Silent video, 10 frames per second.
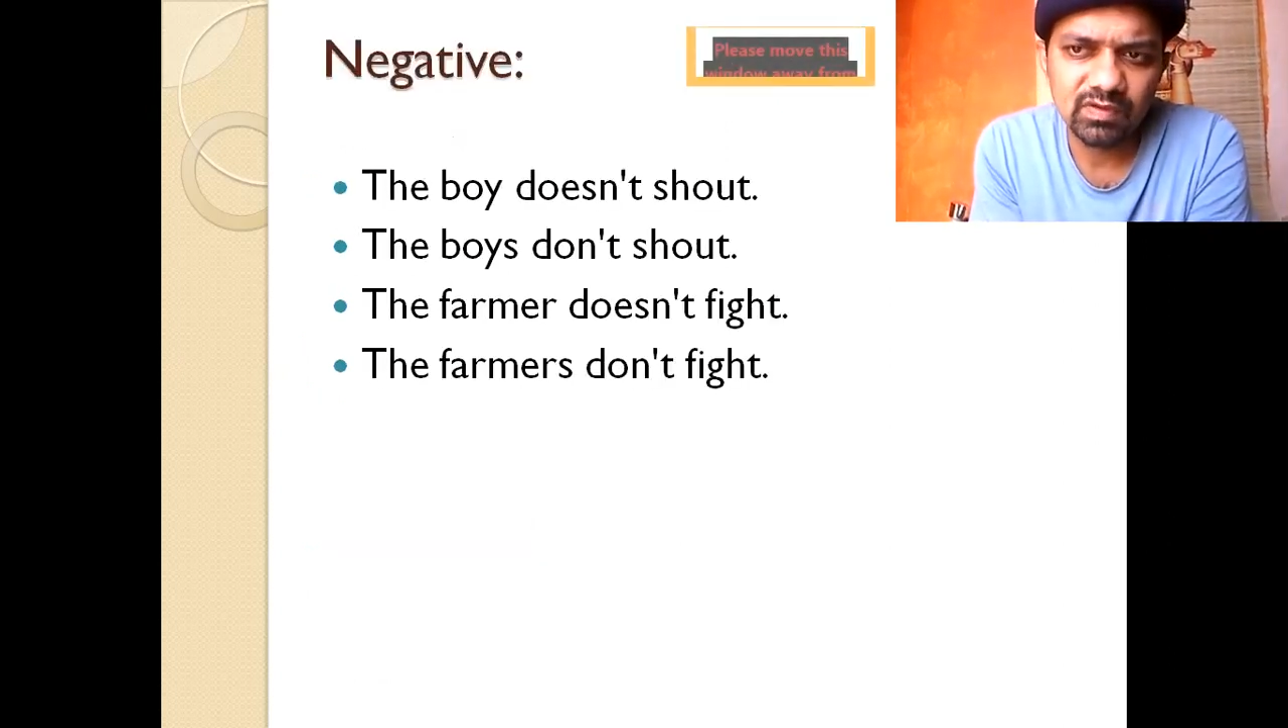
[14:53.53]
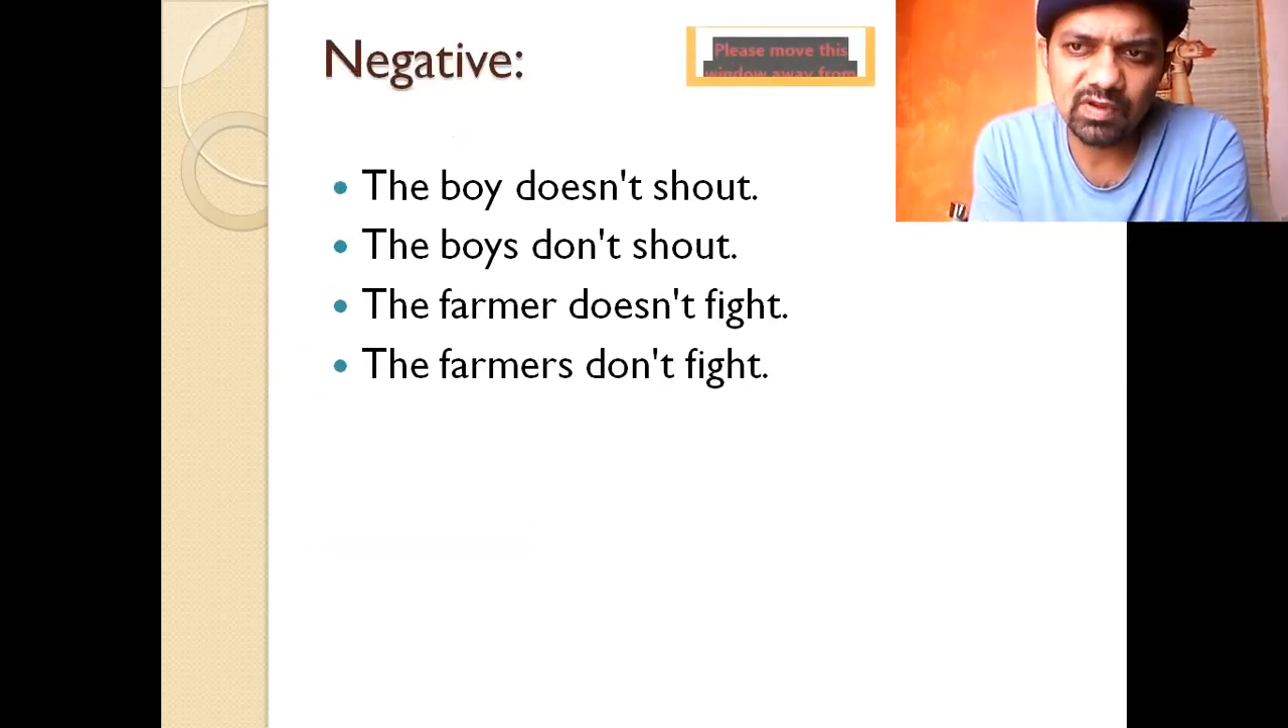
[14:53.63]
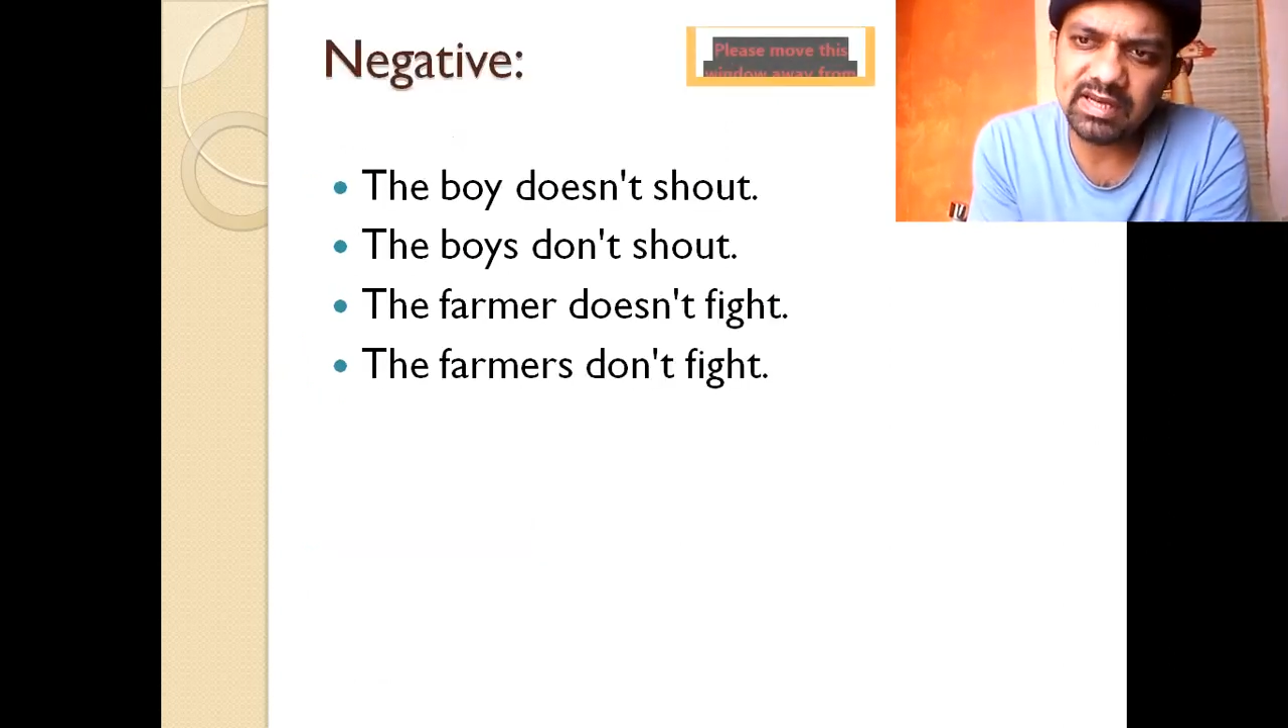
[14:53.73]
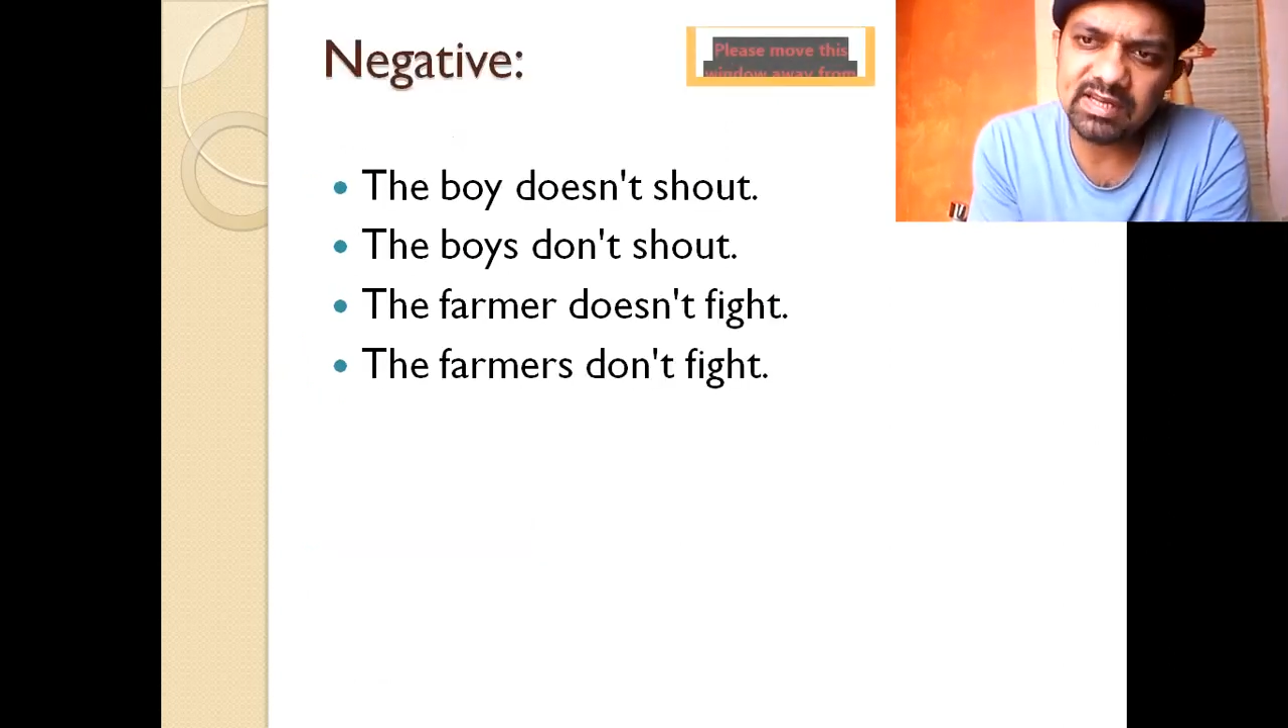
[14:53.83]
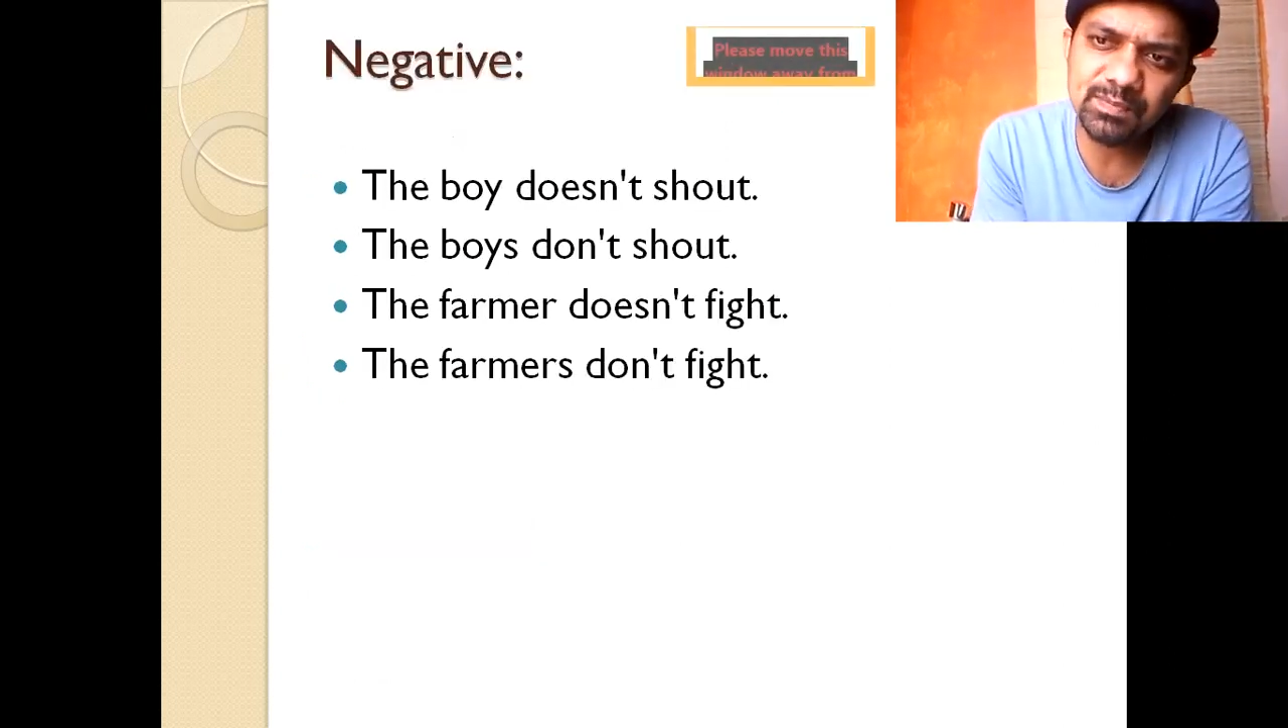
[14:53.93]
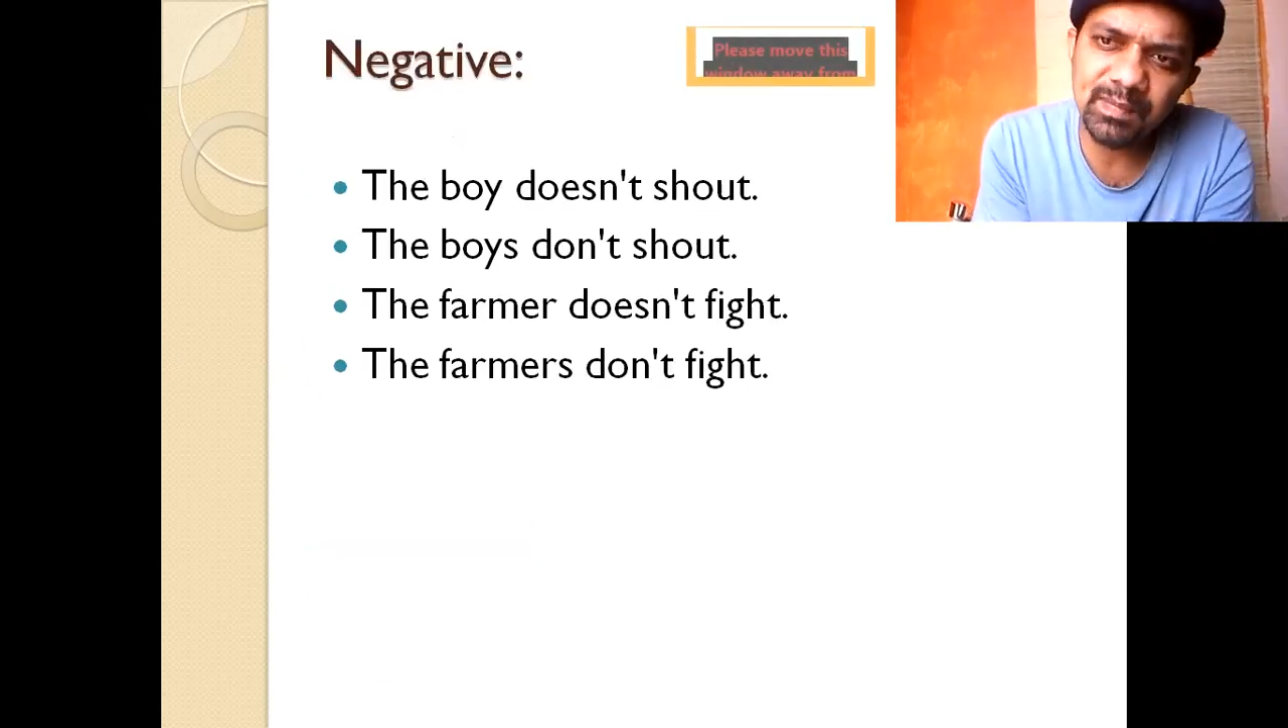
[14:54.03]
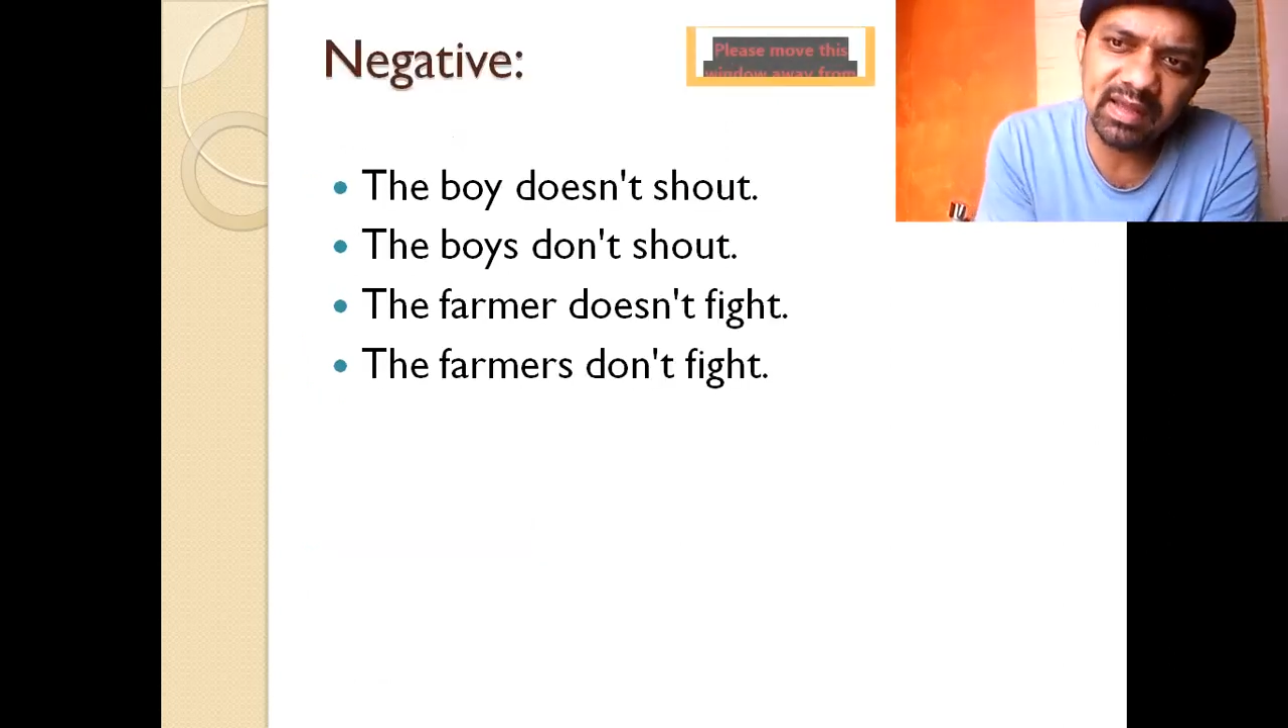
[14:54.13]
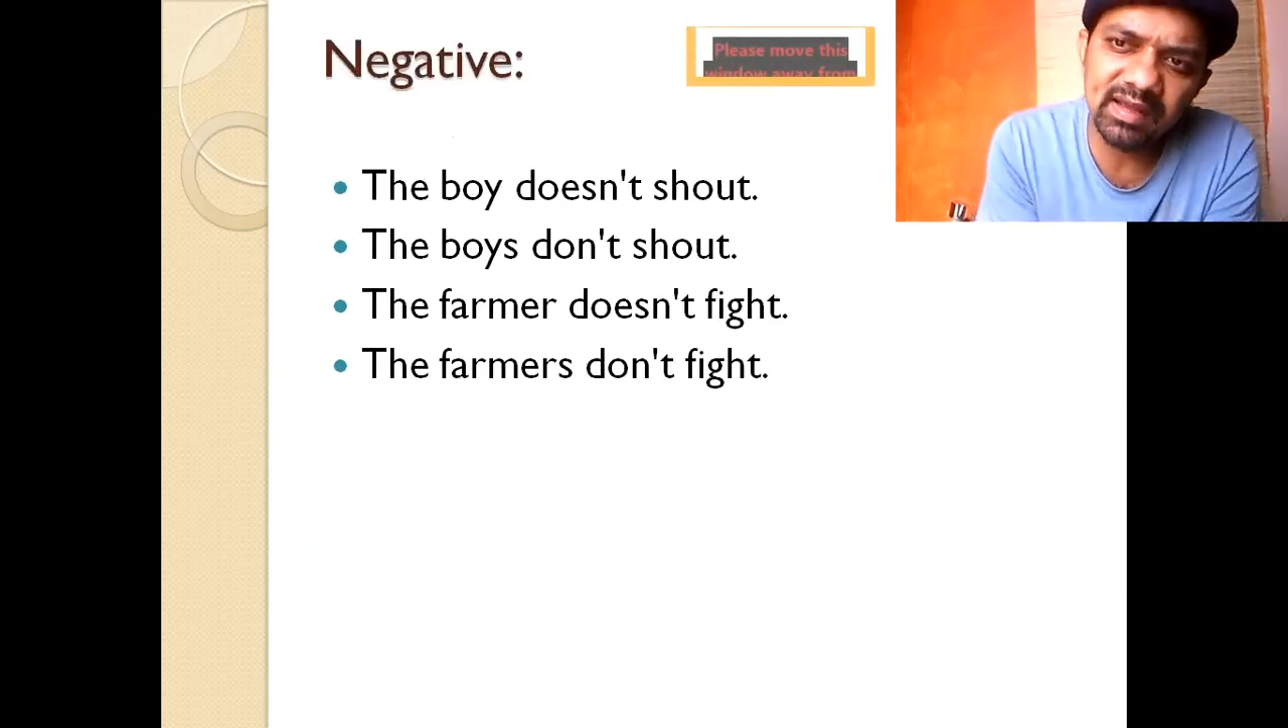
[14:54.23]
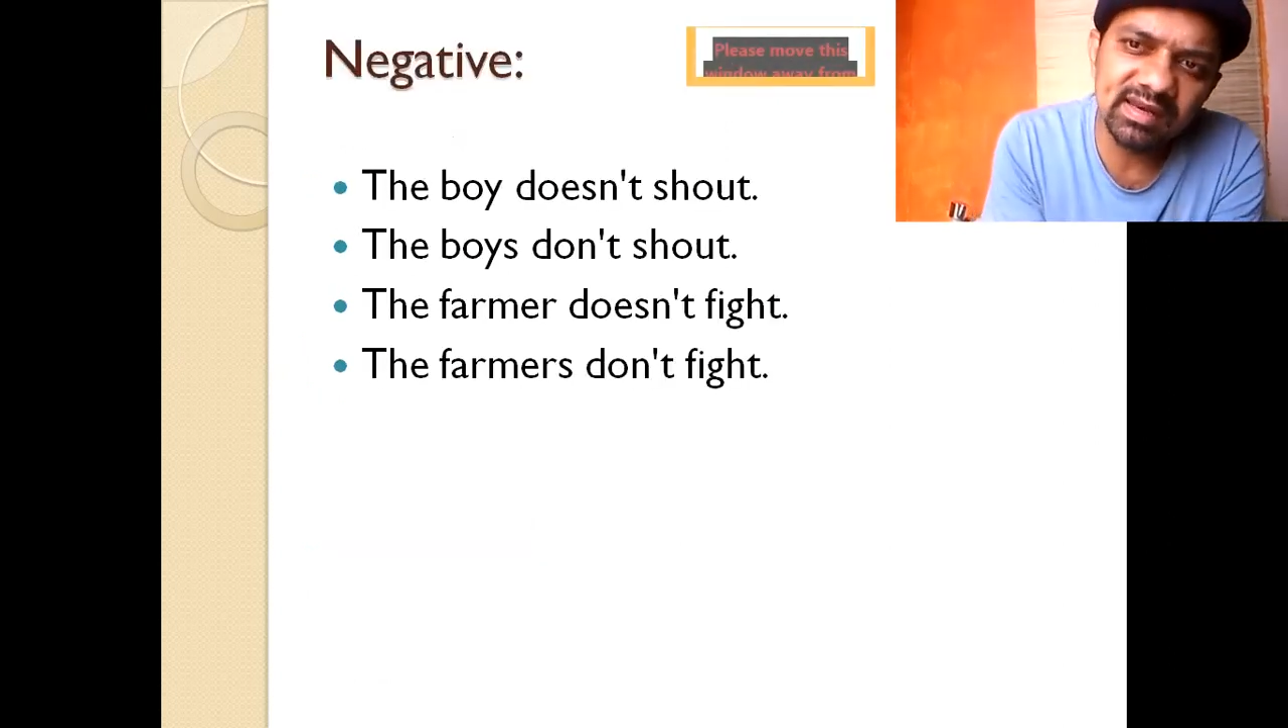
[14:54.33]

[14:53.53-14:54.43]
So let us make